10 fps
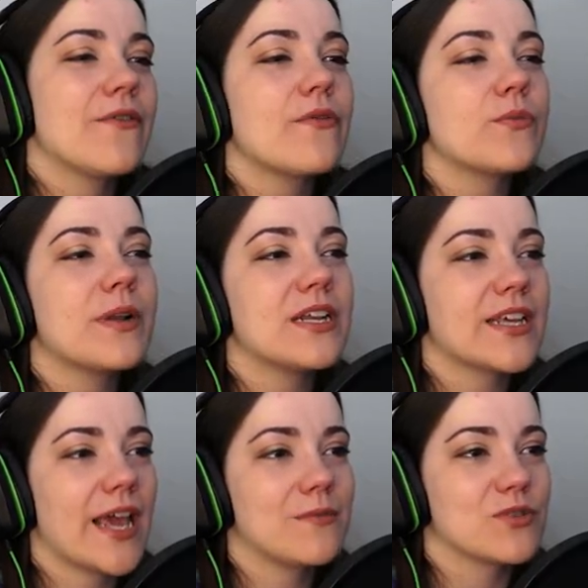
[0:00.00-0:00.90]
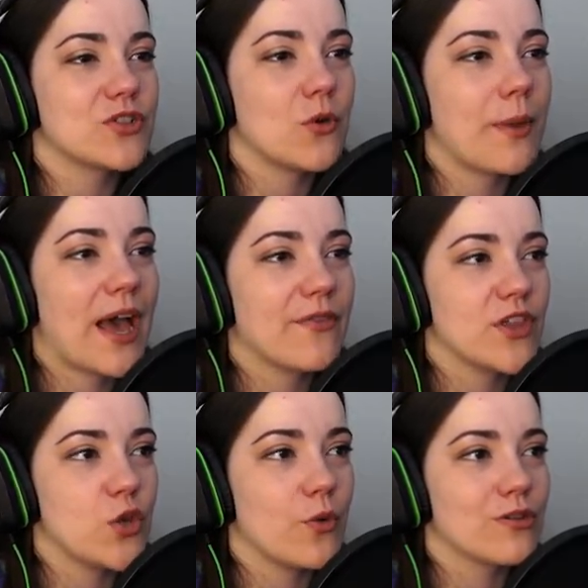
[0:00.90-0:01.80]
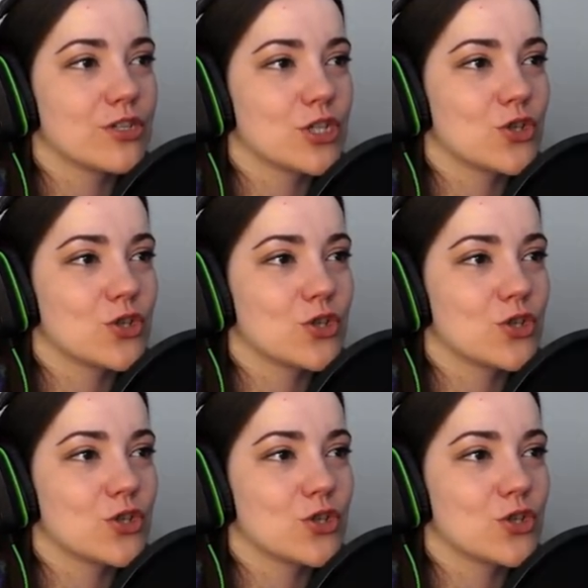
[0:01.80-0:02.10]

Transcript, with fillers: Have you ever played a game so bad that you want to